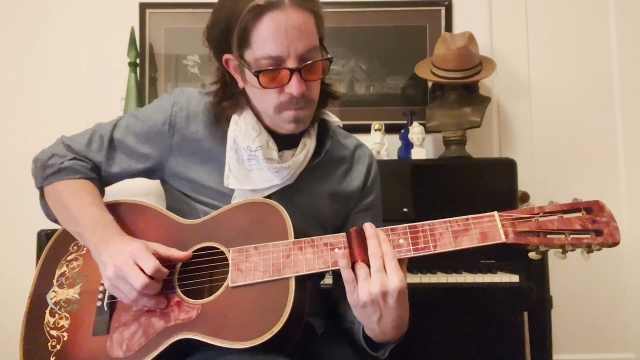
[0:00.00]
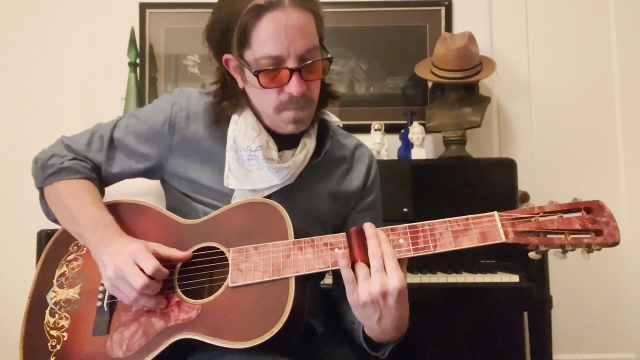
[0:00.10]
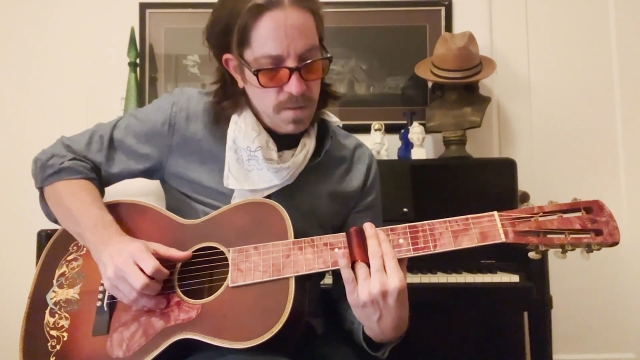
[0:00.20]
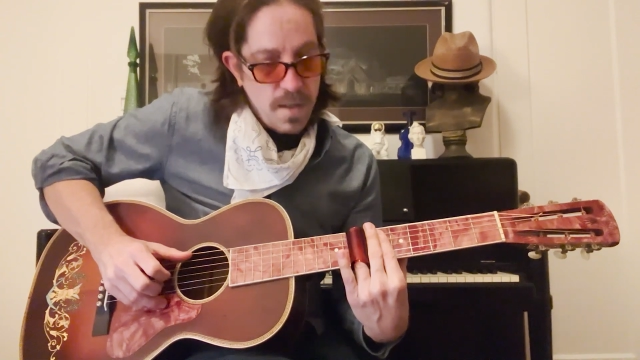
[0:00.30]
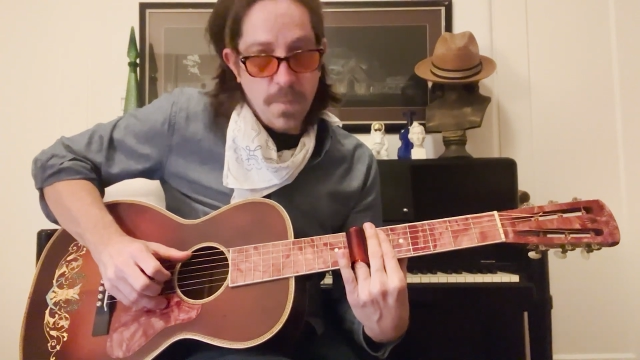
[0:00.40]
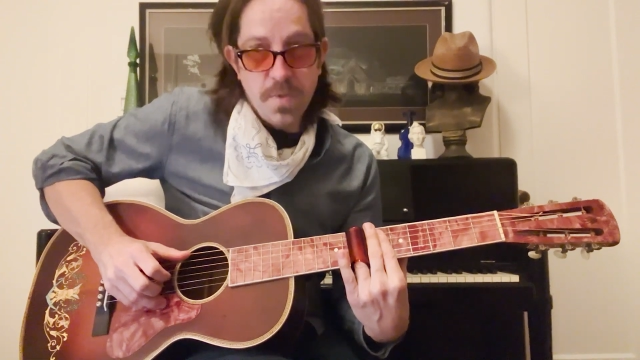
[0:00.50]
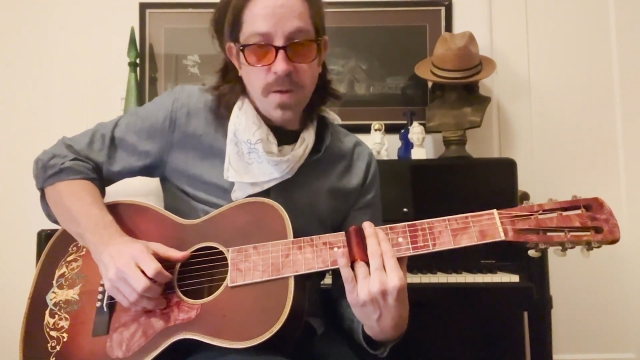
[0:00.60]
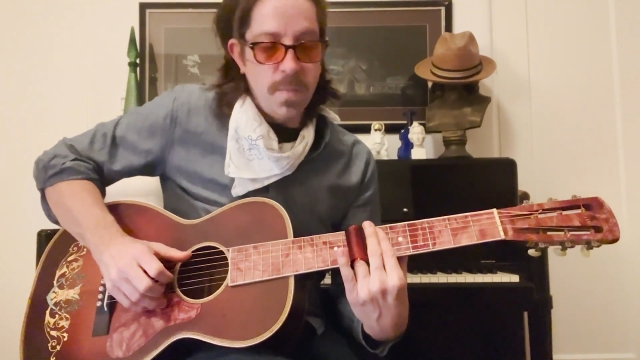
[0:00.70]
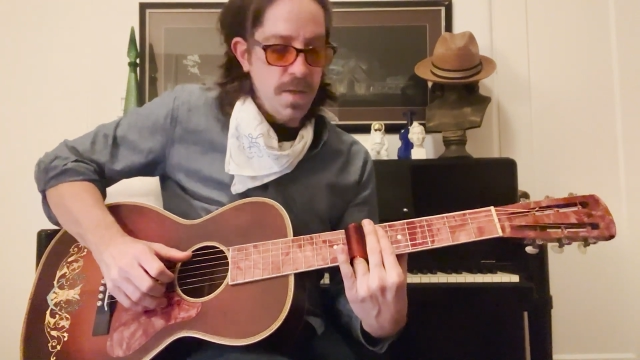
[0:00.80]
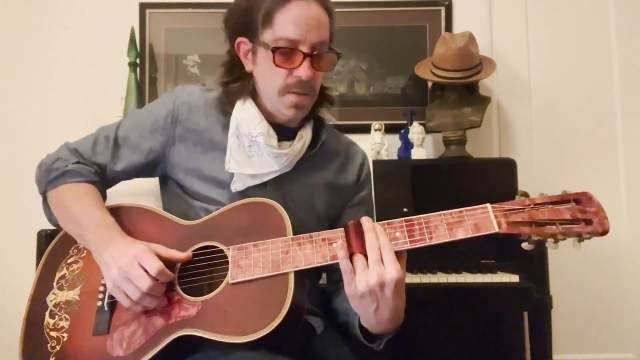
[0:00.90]
same
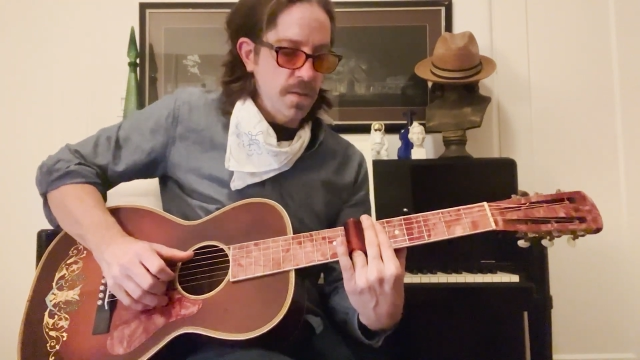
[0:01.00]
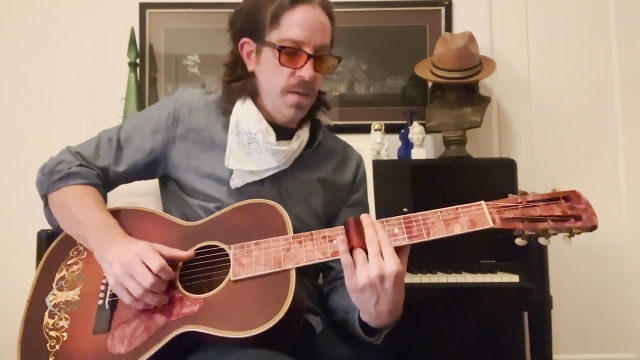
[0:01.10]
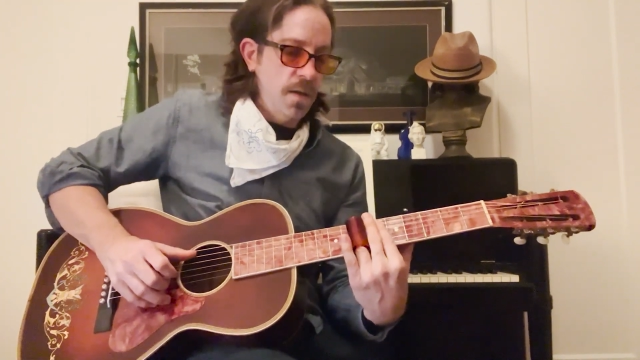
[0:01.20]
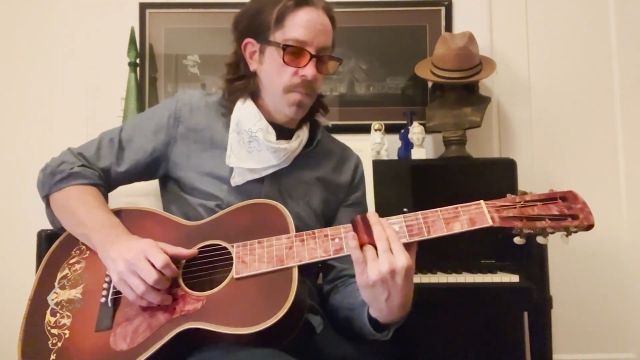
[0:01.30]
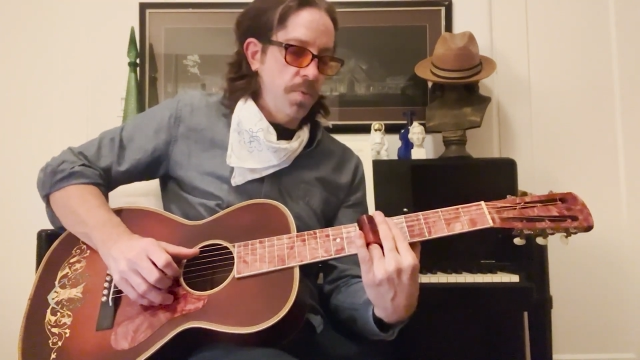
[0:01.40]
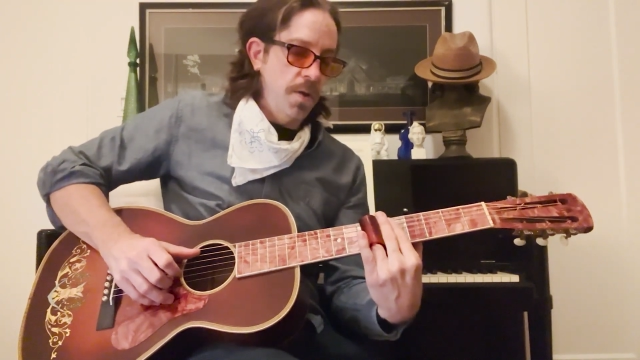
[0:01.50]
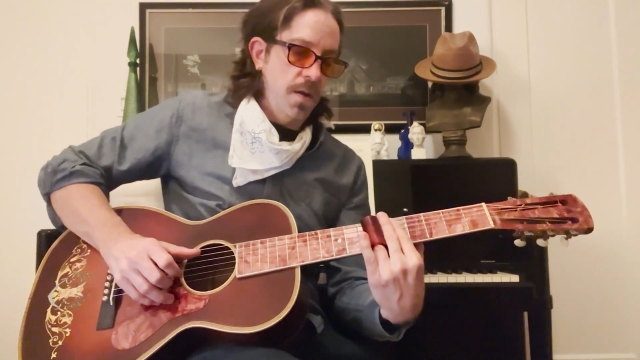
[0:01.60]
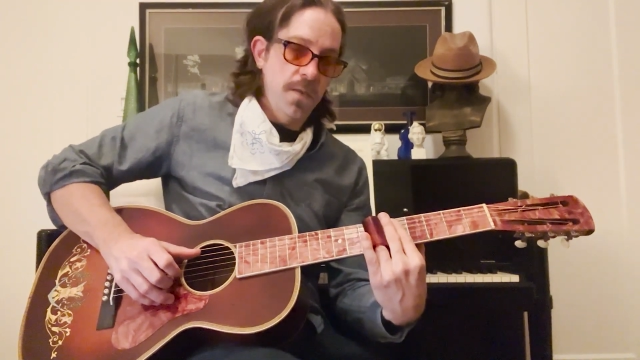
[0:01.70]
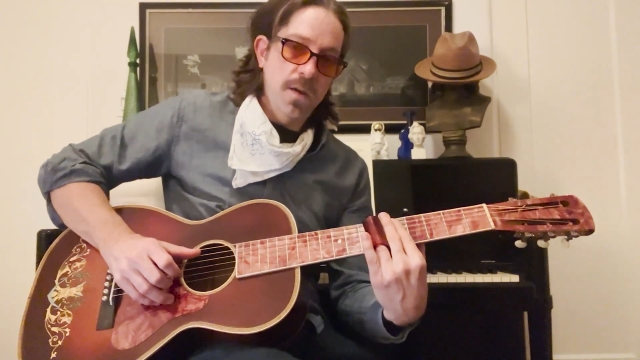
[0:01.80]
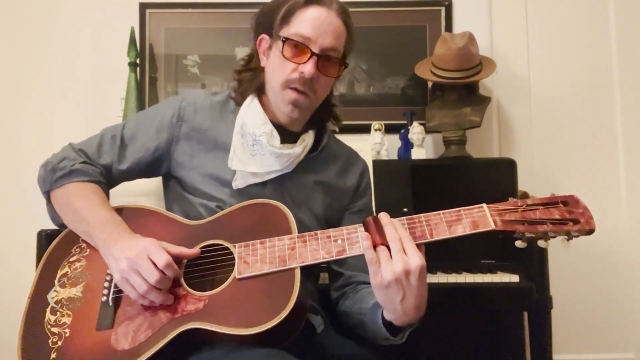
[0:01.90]
thing basically. I'm
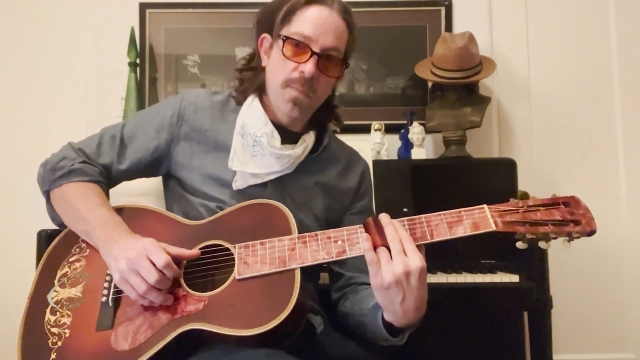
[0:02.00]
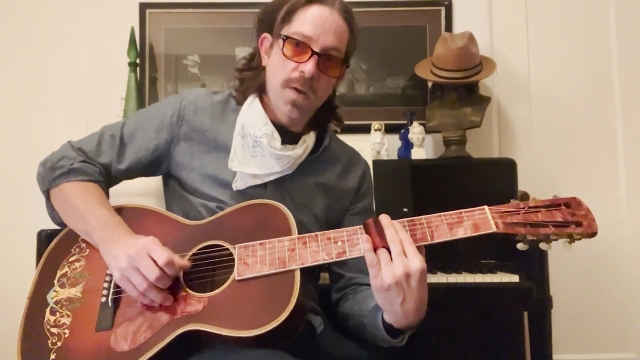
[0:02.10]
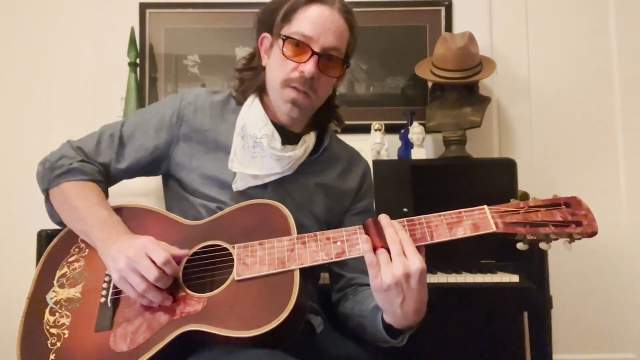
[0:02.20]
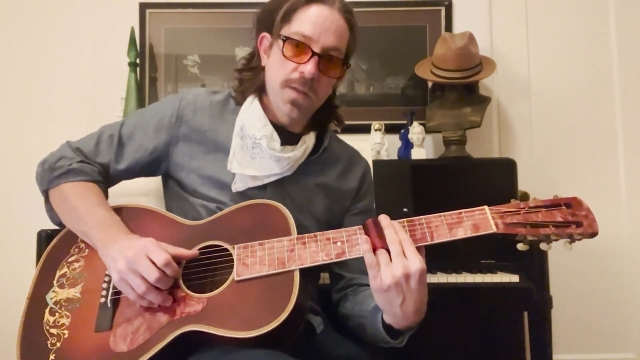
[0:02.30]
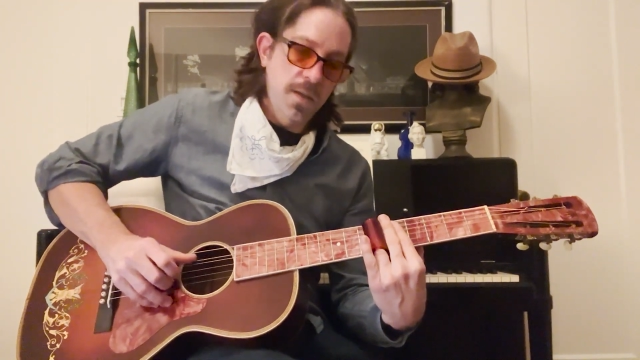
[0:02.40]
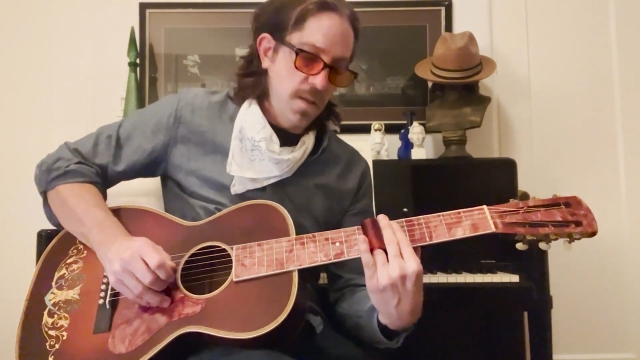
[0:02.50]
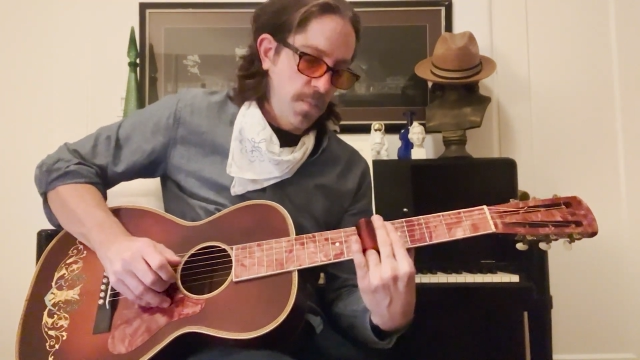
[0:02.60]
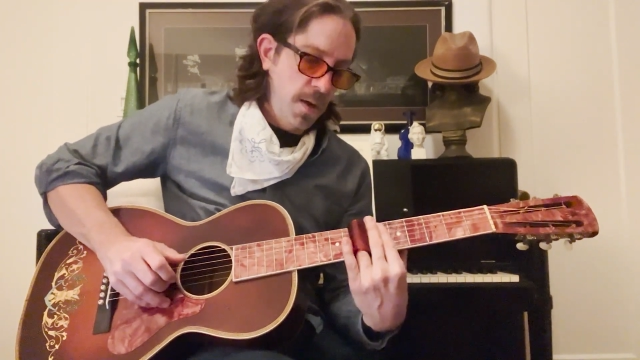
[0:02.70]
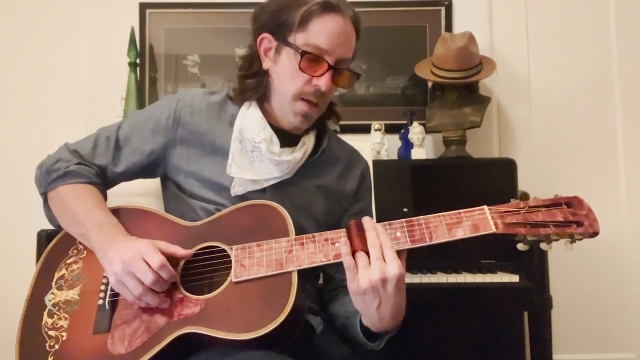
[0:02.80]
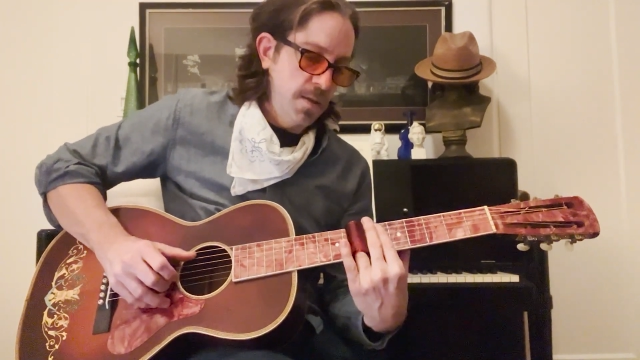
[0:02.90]
playing my D in the
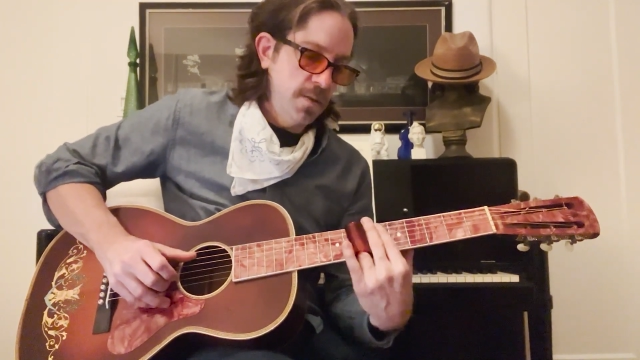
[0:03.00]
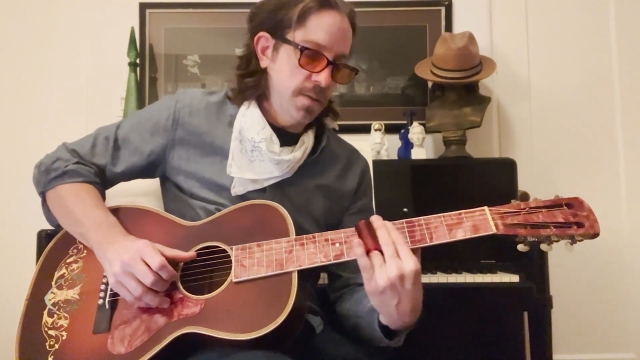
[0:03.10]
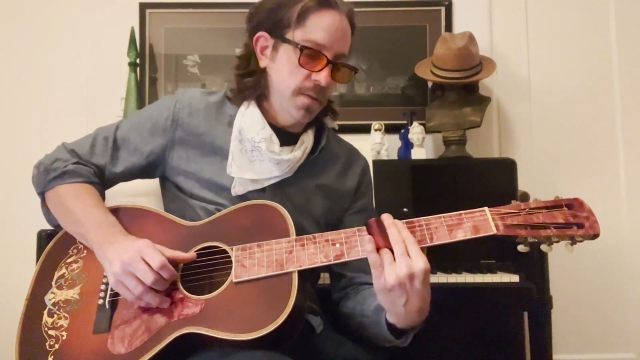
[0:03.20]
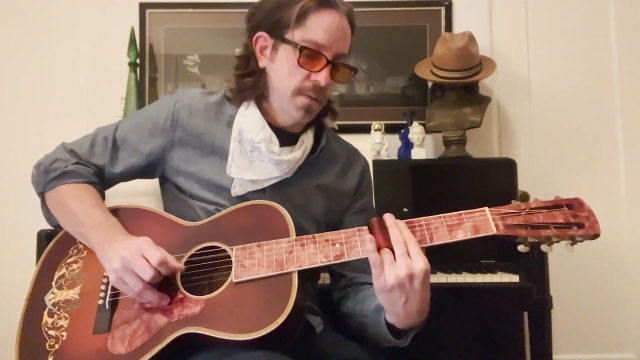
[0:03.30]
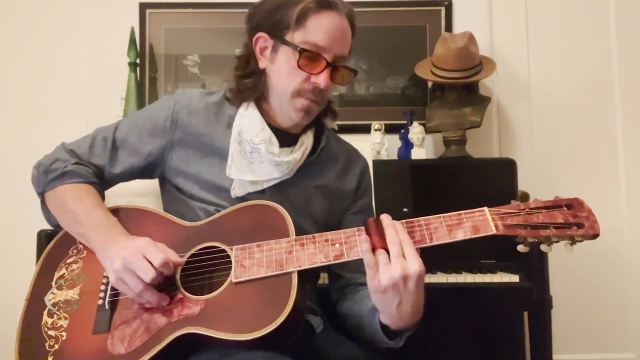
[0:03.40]
bass.